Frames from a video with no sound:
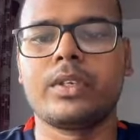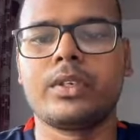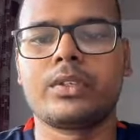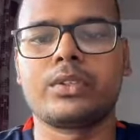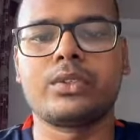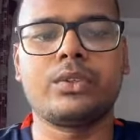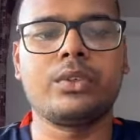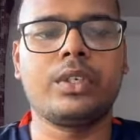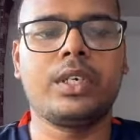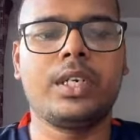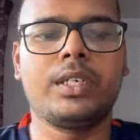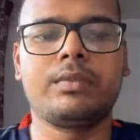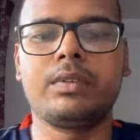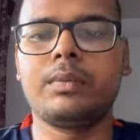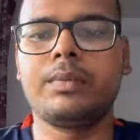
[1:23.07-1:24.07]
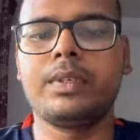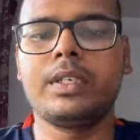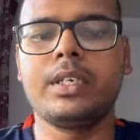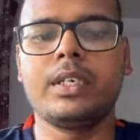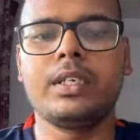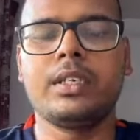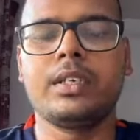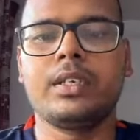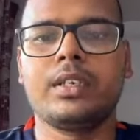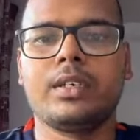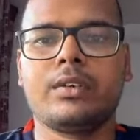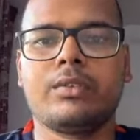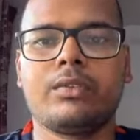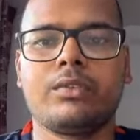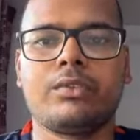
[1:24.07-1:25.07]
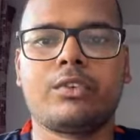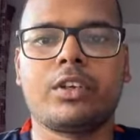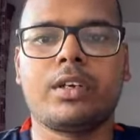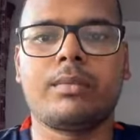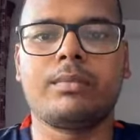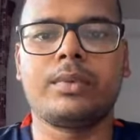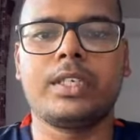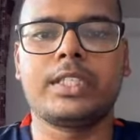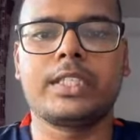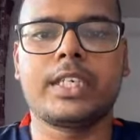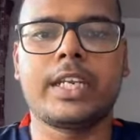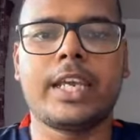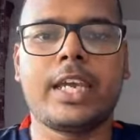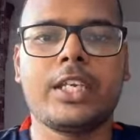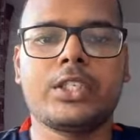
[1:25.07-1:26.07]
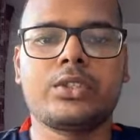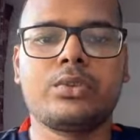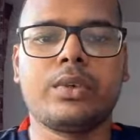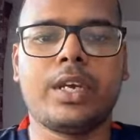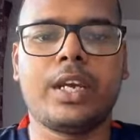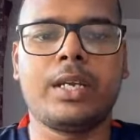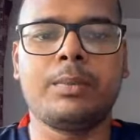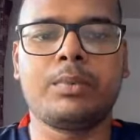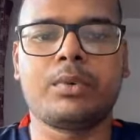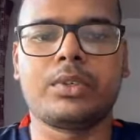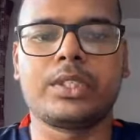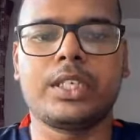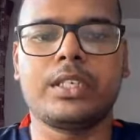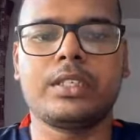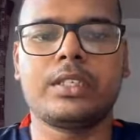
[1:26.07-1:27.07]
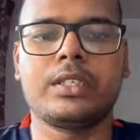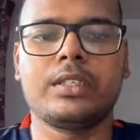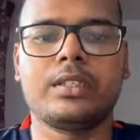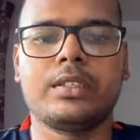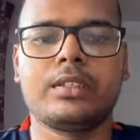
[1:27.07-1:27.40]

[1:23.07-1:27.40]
So it will be a from scratch to end project